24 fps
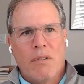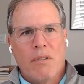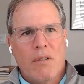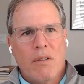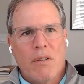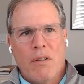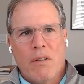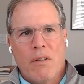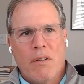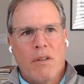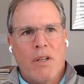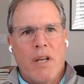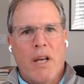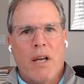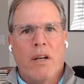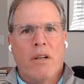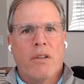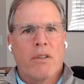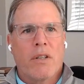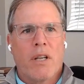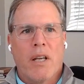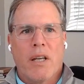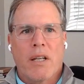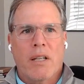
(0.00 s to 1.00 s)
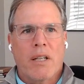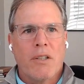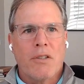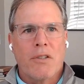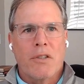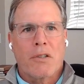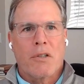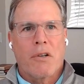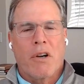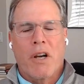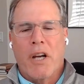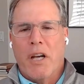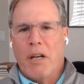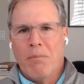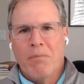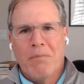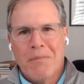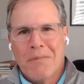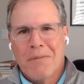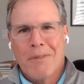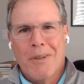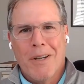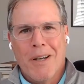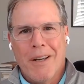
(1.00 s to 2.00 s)
yell, kick, and scream,
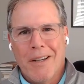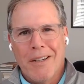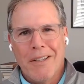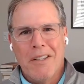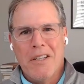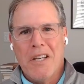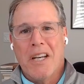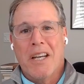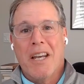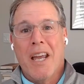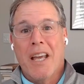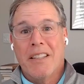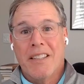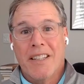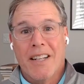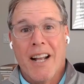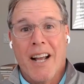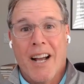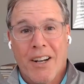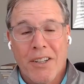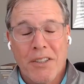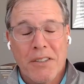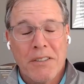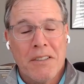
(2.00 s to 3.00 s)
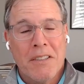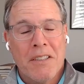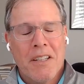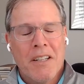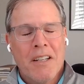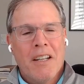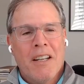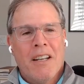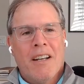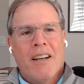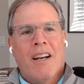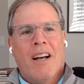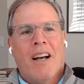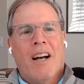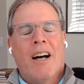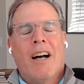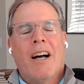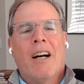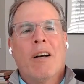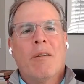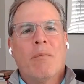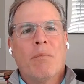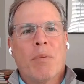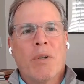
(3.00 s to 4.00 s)
you get it out,
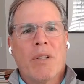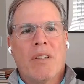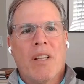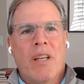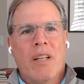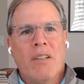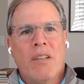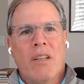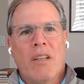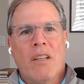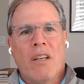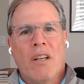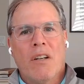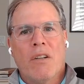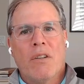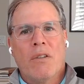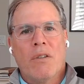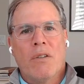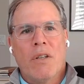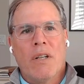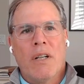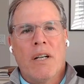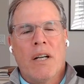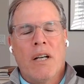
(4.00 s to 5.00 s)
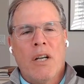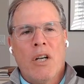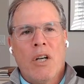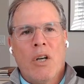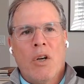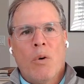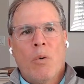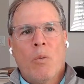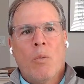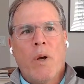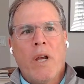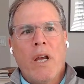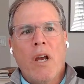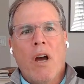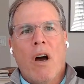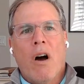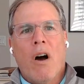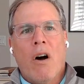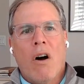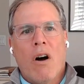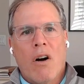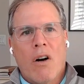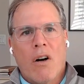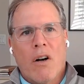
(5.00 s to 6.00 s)
but then we
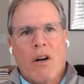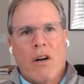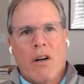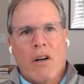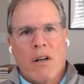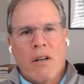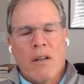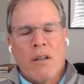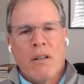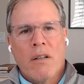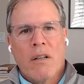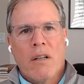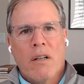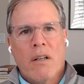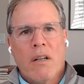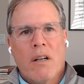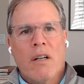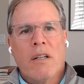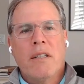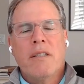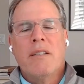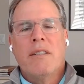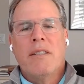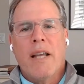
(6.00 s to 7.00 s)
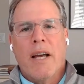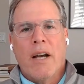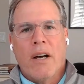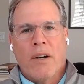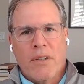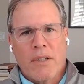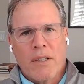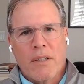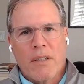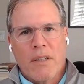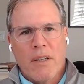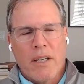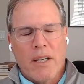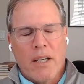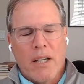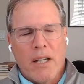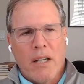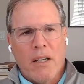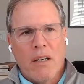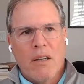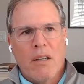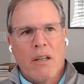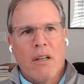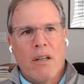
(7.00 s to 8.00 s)
are
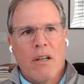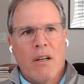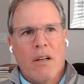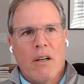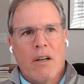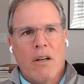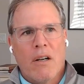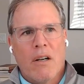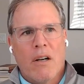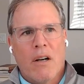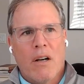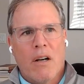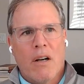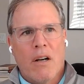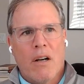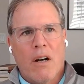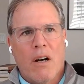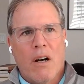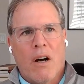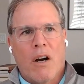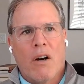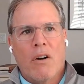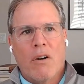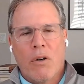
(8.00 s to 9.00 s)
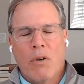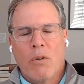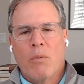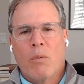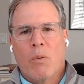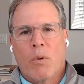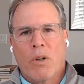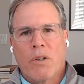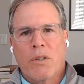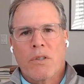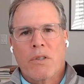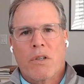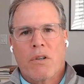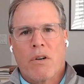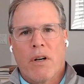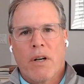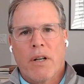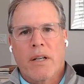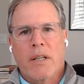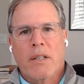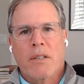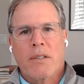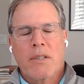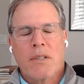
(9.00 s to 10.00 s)
undoubtedly our own worst
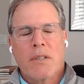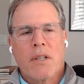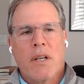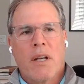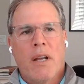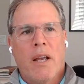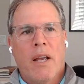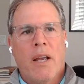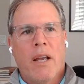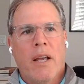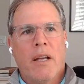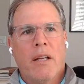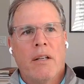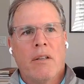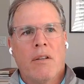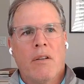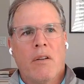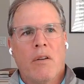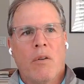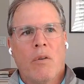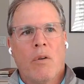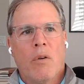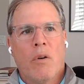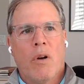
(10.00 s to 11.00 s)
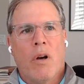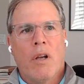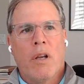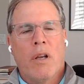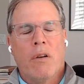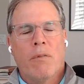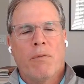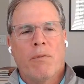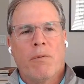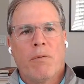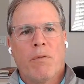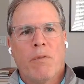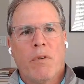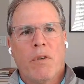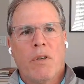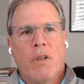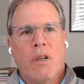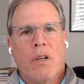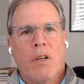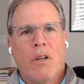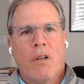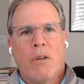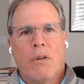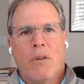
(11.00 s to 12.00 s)
critics, and if
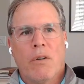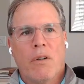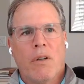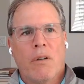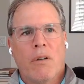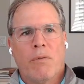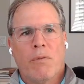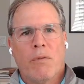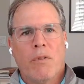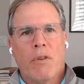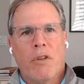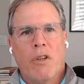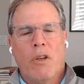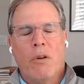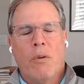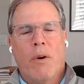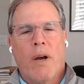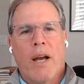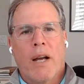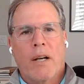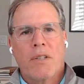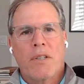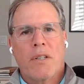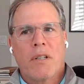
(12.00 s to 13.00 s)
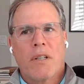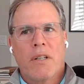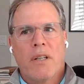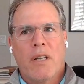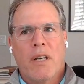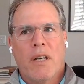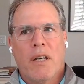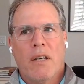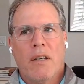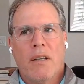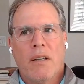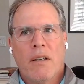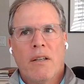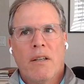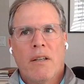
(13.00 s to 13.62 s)
you actually